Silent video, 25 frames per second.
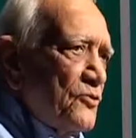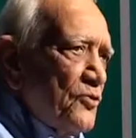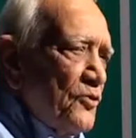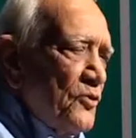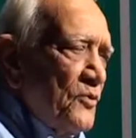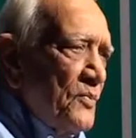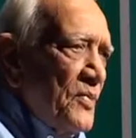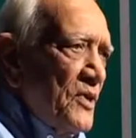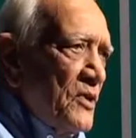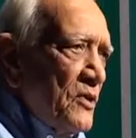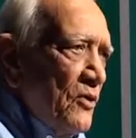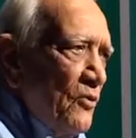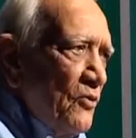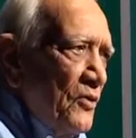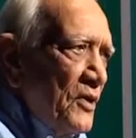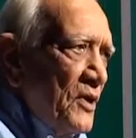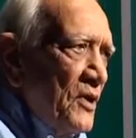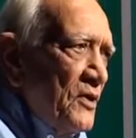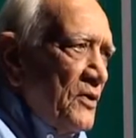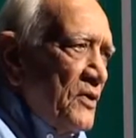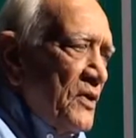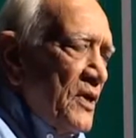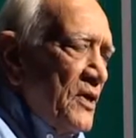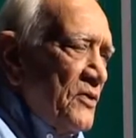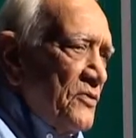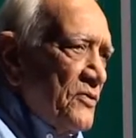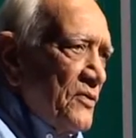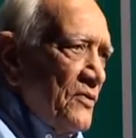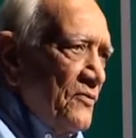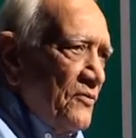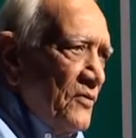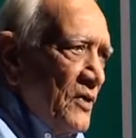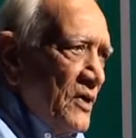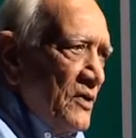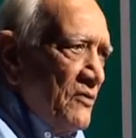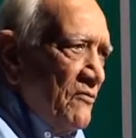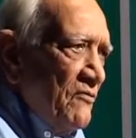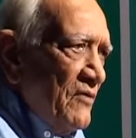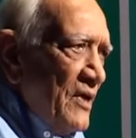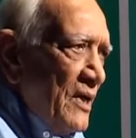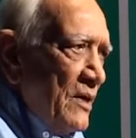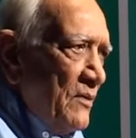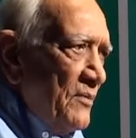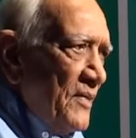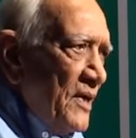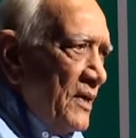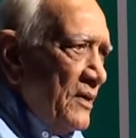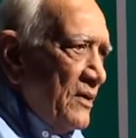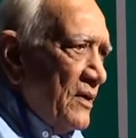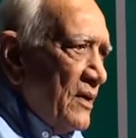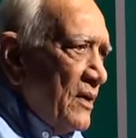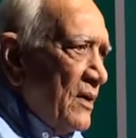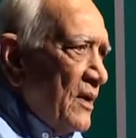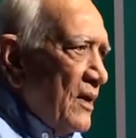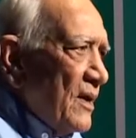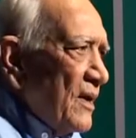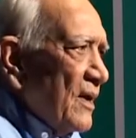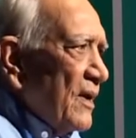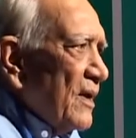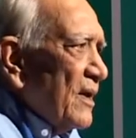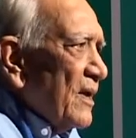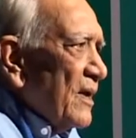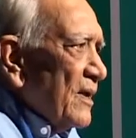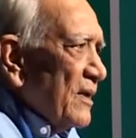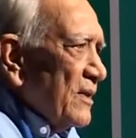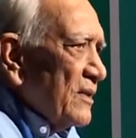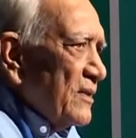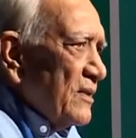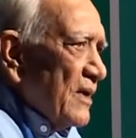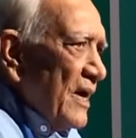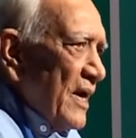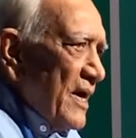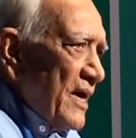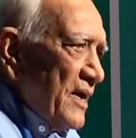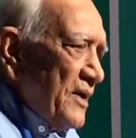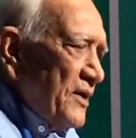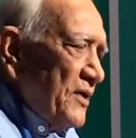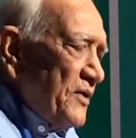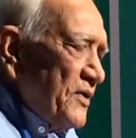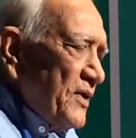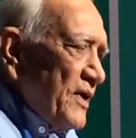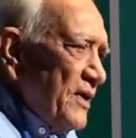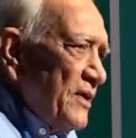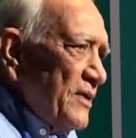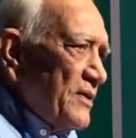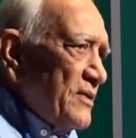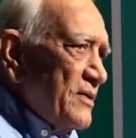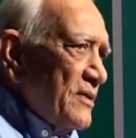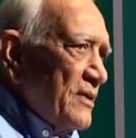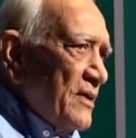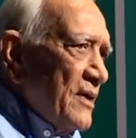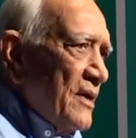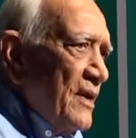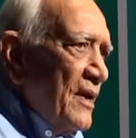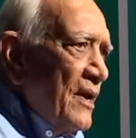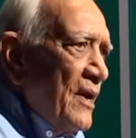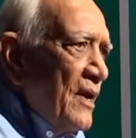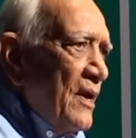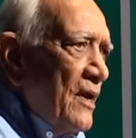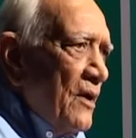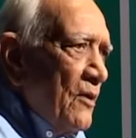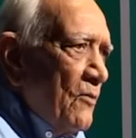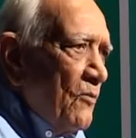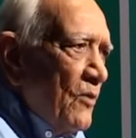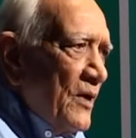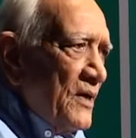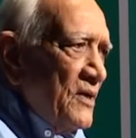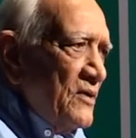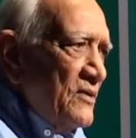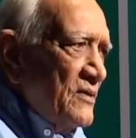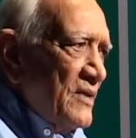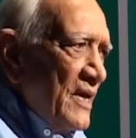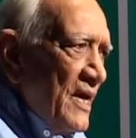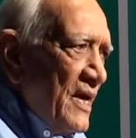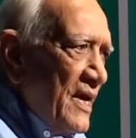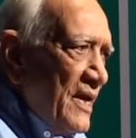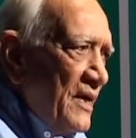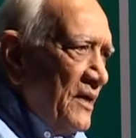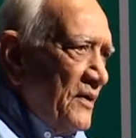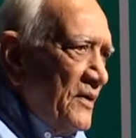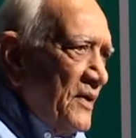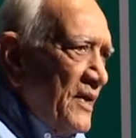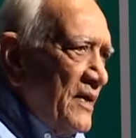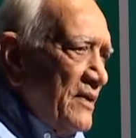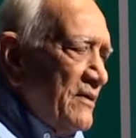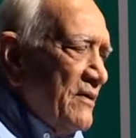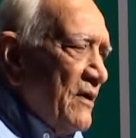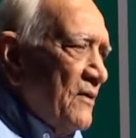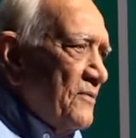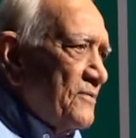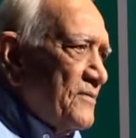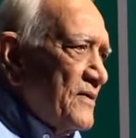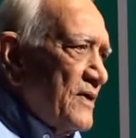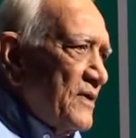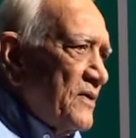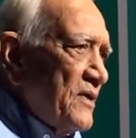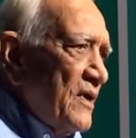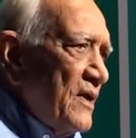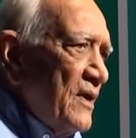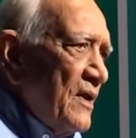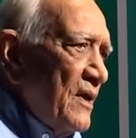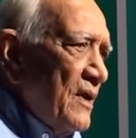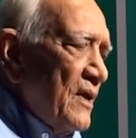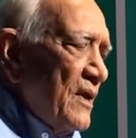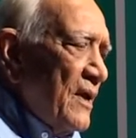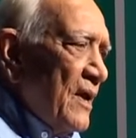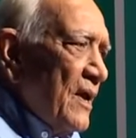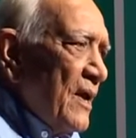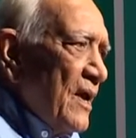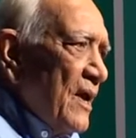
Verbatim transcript: should be the orientation for development, the heritage, what is the heritage of city,